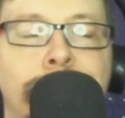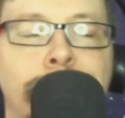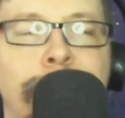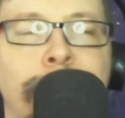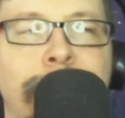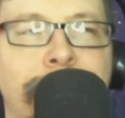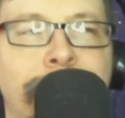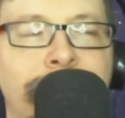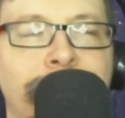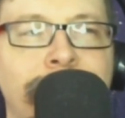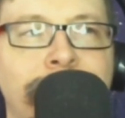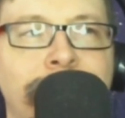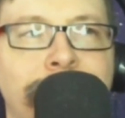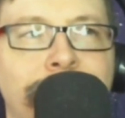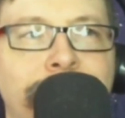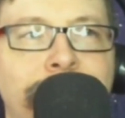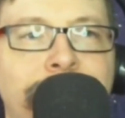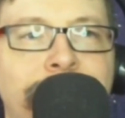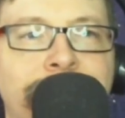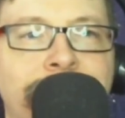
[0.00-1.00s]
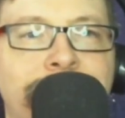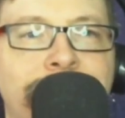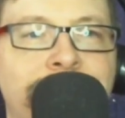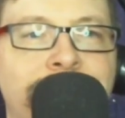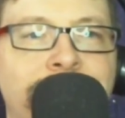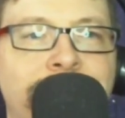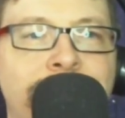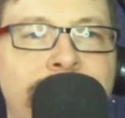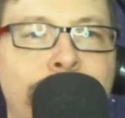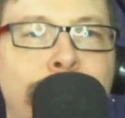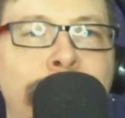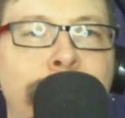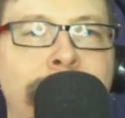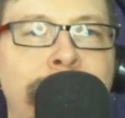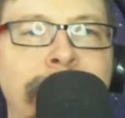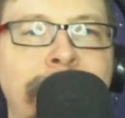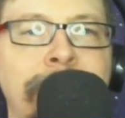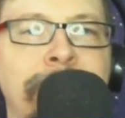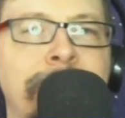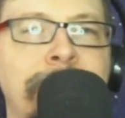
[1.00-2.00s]
Actually, that's not a
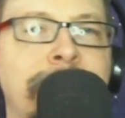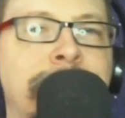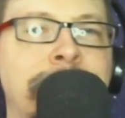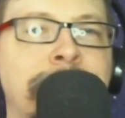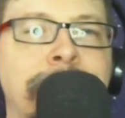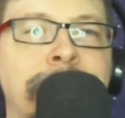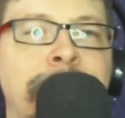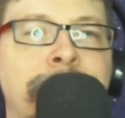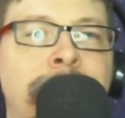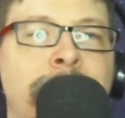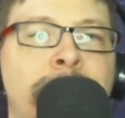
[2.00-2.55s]
bad idea.